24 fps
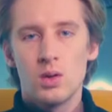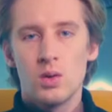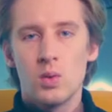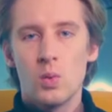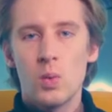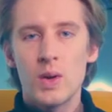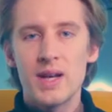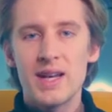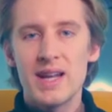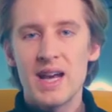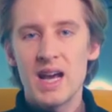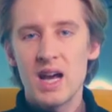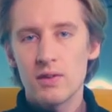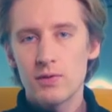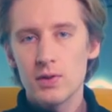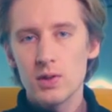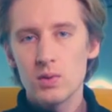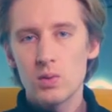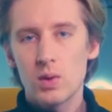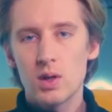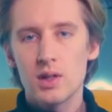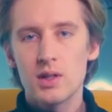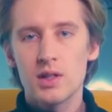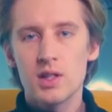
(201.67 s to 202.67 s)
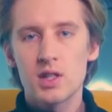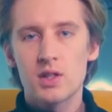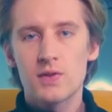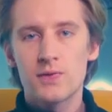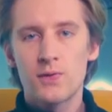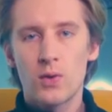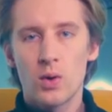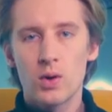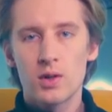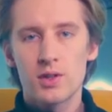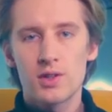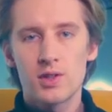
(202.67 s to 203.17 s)
When everyone is
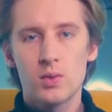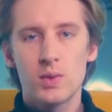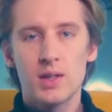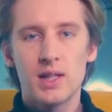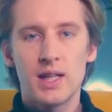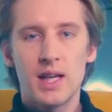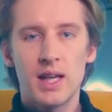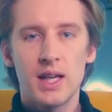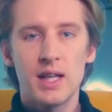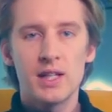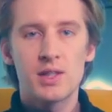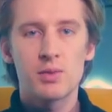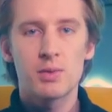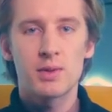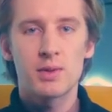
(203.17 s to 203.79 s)
forced to engage